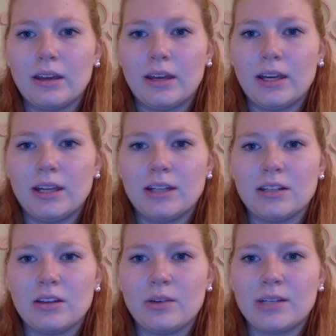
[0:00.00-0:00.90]
And
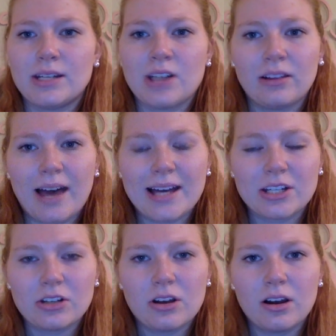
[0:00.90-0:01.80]
though it does not
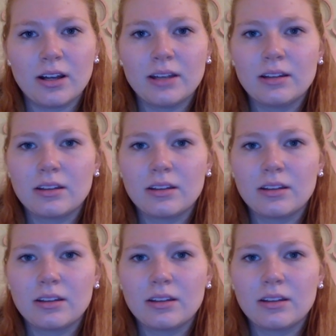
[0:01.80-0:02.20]
last long,